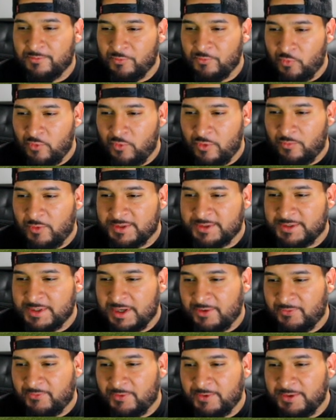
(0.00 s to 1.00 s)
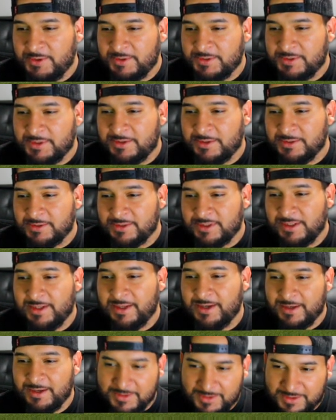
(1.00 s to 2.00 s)
one more time for you so you can see
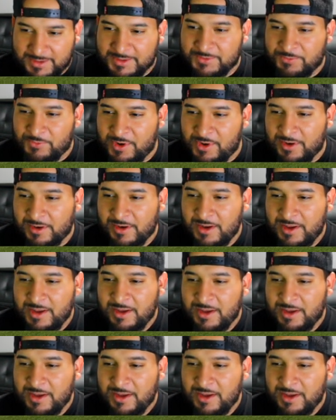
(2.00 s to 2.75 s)
that it does work.